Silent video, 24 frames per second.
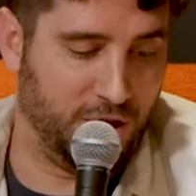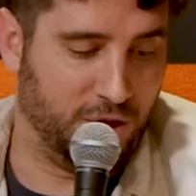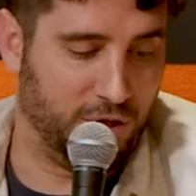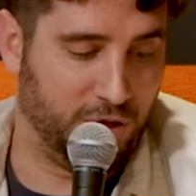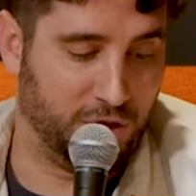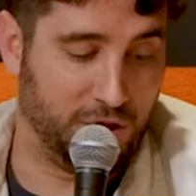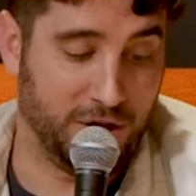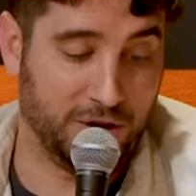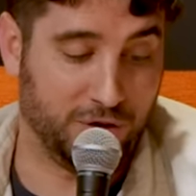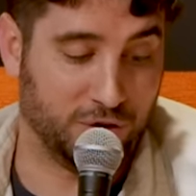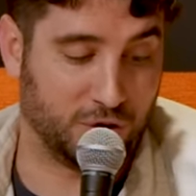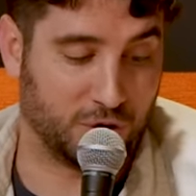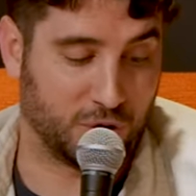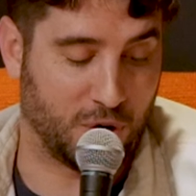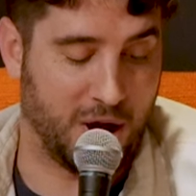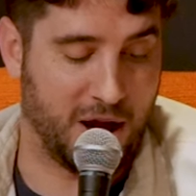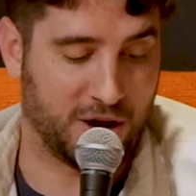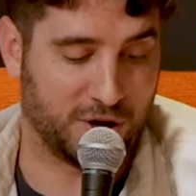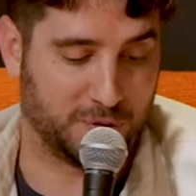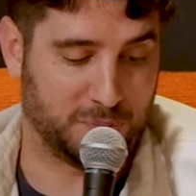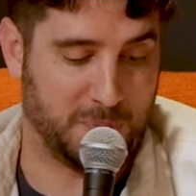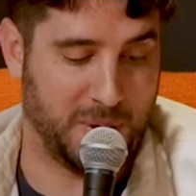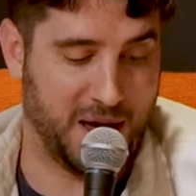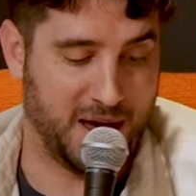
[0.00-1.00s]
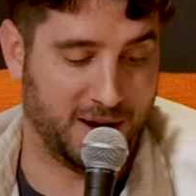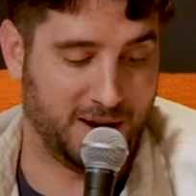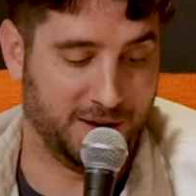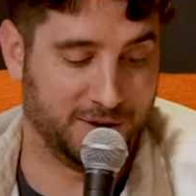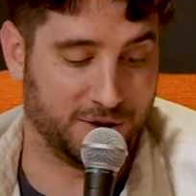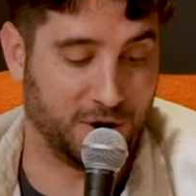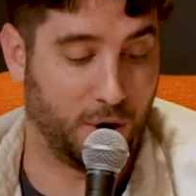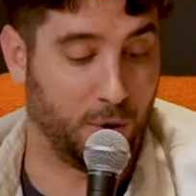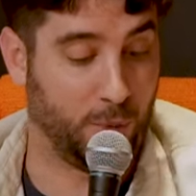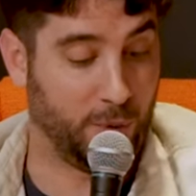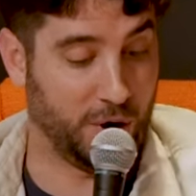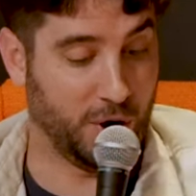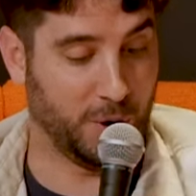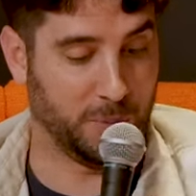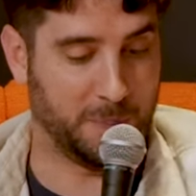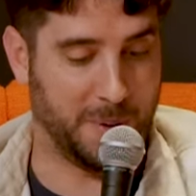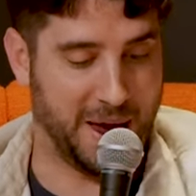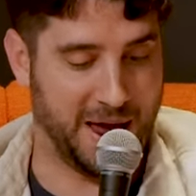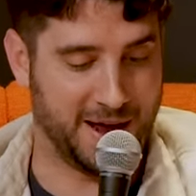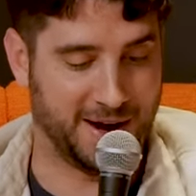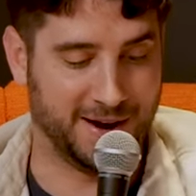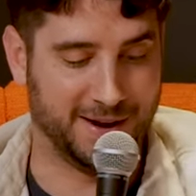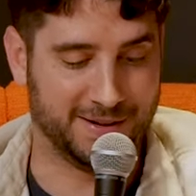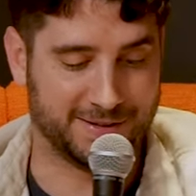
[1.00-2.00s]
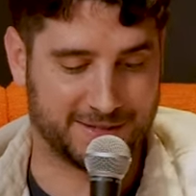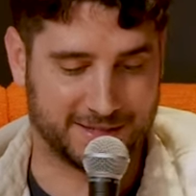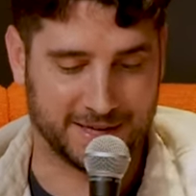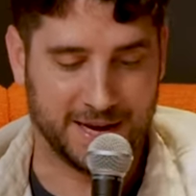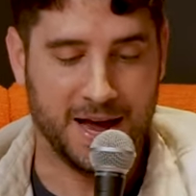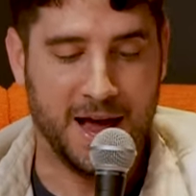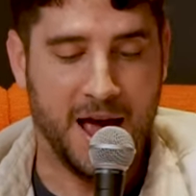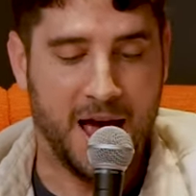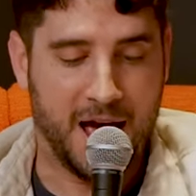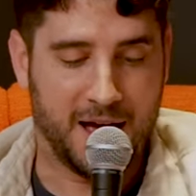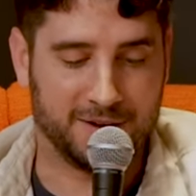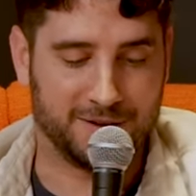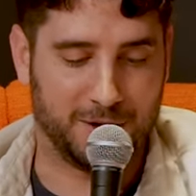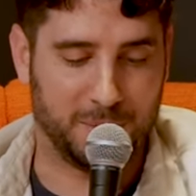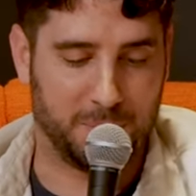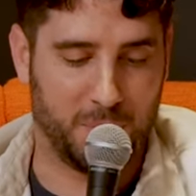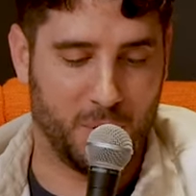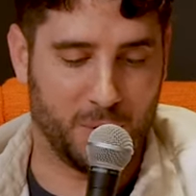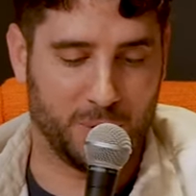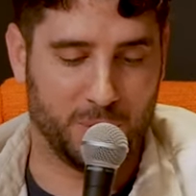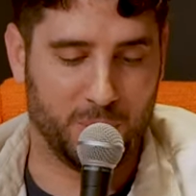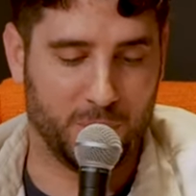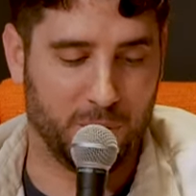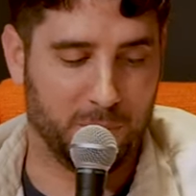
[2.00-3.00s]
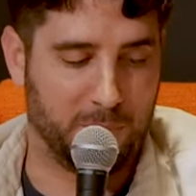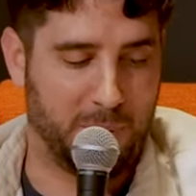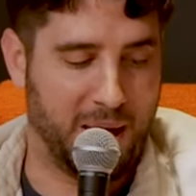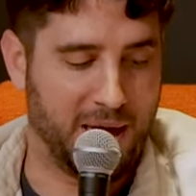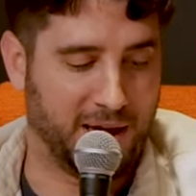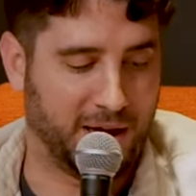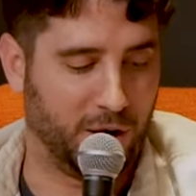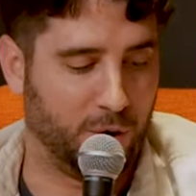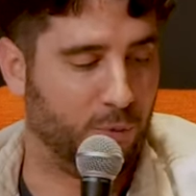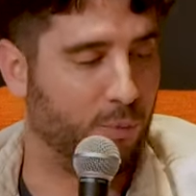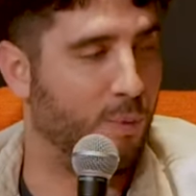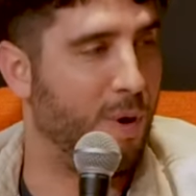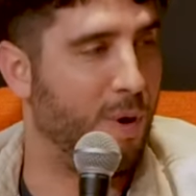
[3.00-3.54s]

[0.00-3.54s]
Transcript: These trash bandits are real bandits as they broke into a bank in